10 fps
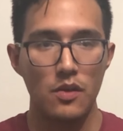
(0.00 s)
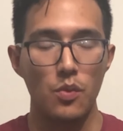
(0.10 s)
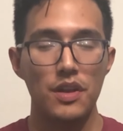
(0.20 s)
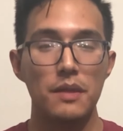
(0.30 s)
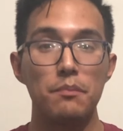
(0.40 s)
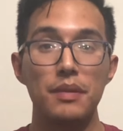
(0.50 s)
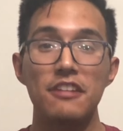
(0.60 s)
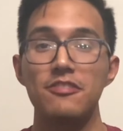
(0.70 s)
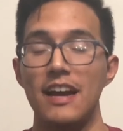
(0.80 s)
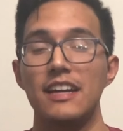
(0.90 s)
one of the
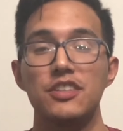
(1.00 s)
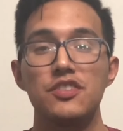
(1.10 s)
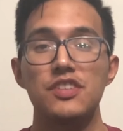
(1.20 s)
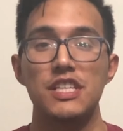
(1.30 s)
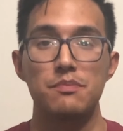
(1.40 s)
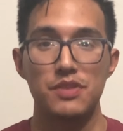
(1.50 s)
big factors is